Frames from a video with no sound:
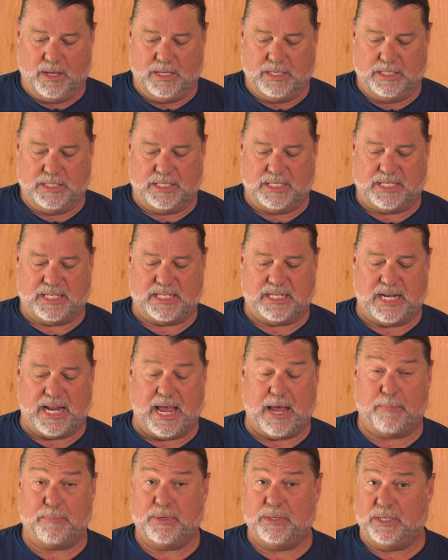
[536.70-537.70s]

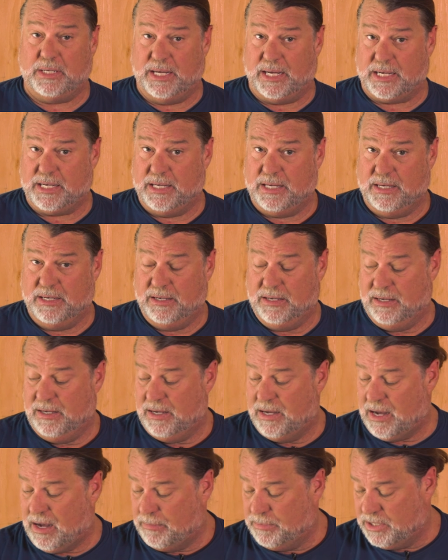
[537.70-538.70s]
snap click.
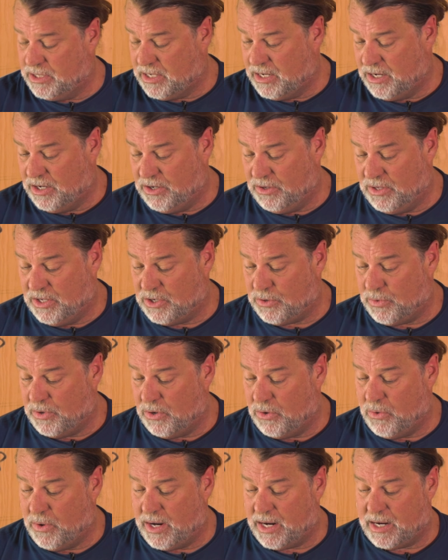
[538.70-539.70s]
I'm just going to do this real
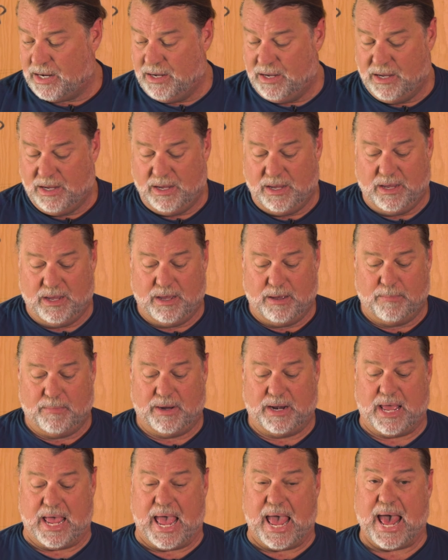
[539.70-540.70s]
quick.
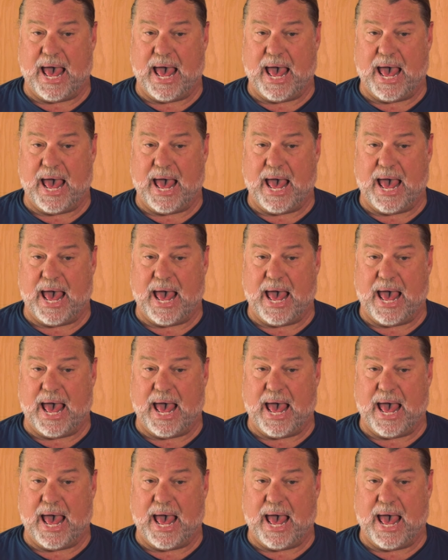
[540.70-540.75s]
I'm going to